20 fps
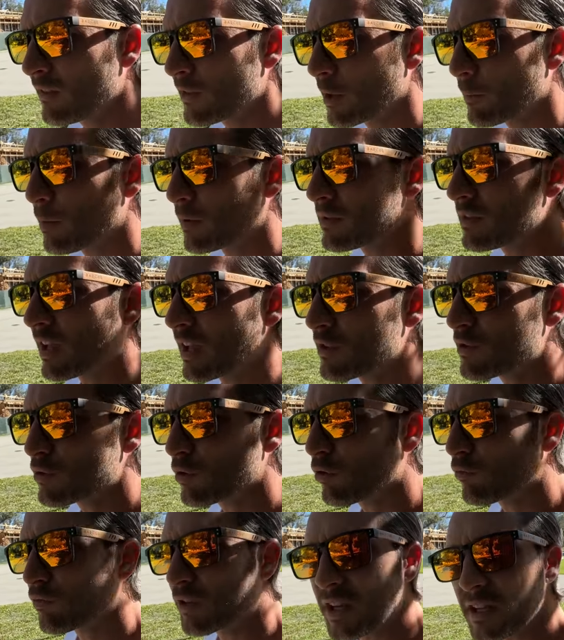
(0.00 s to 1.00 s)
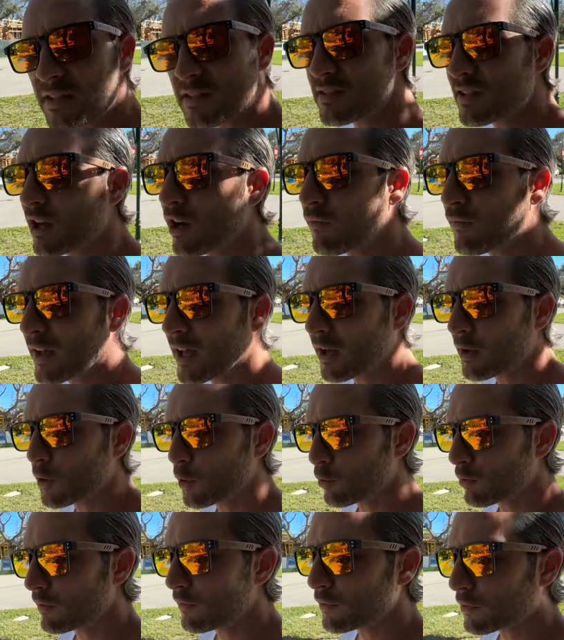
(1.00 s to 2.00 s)
the potential resale
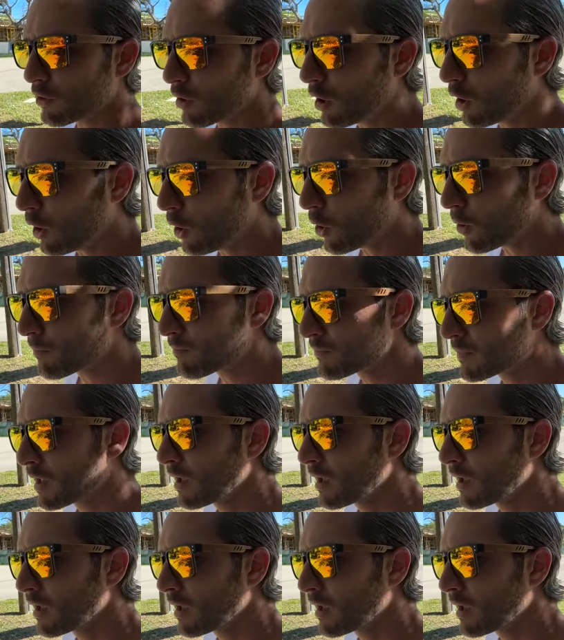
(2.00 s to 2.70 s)
value of your home,